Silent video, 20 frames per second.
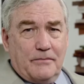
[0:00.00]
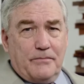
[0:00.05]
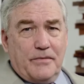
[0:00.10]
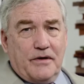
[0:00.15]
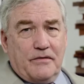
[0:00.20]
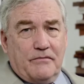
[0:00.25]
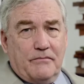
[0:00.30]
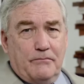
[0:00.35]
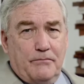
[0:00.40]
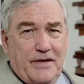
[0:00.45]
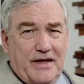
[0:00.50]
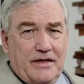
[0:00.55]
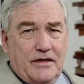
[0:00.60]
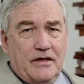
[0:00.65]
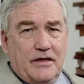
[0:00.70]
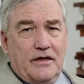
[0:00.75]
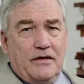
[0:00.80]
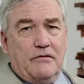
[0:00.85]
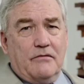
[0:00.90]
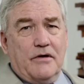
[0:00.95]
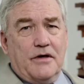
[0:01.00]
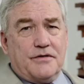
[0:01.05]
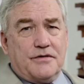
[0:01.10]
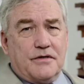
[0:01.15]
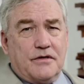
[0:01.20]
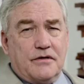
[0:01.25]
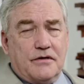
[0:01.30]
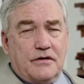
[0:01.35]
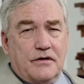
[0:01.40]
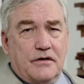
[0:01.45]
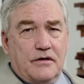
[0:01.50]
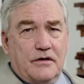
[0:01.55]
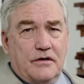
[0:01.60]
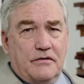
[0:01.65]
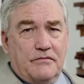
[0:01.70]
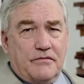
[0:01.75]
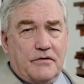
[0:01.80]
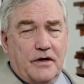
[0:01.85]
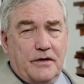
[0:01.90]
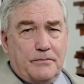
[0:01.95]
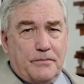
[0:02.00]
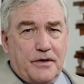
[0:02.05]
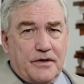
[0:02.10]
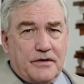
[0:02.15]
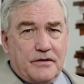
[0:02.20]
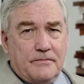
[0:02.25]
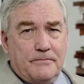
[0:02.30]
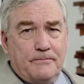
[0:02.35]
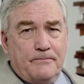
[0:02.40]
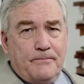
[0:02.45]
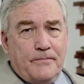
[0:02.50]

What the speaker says: but mainly a resident of Great Britain.